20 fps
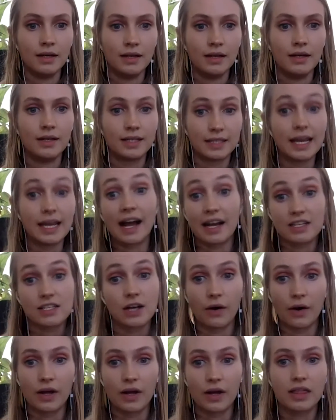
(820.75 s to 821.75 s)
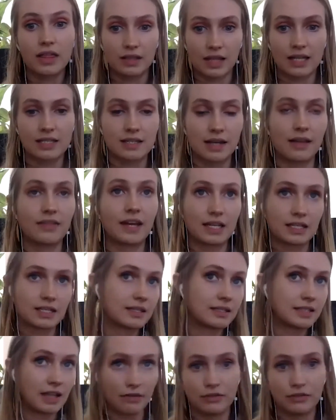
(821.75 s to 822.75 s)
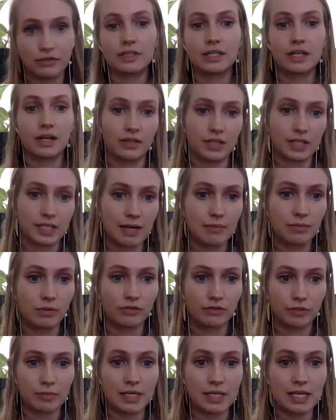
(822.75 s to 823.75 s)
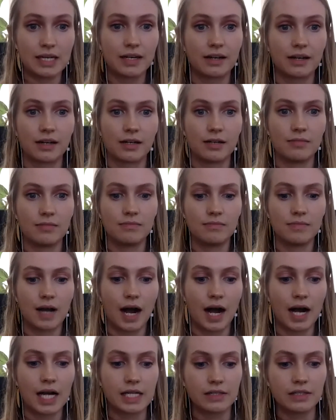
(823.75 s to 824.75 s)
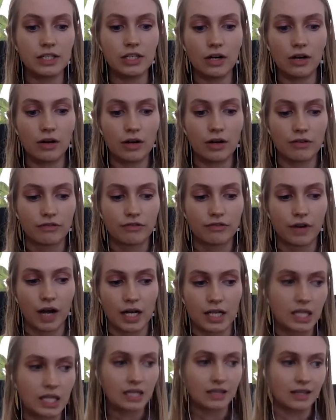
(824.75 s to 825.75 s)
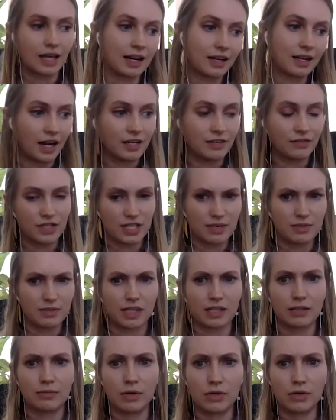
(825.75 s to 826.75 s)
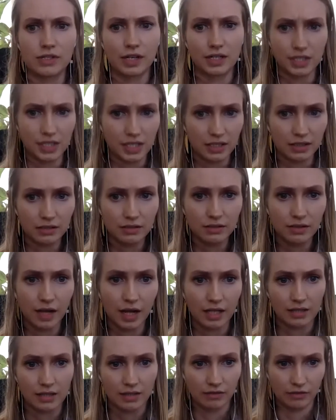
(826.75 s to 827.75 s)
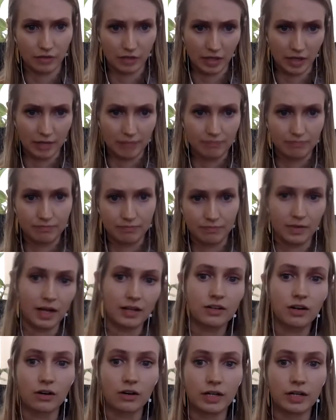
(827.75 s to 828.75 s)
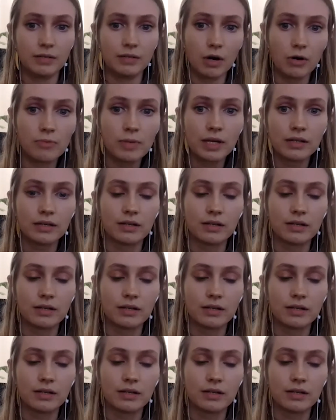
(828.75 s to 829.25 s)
Yeah, so I think that's definitely on the table for me. If I think that kind of seems like the most ideal at the very current moment.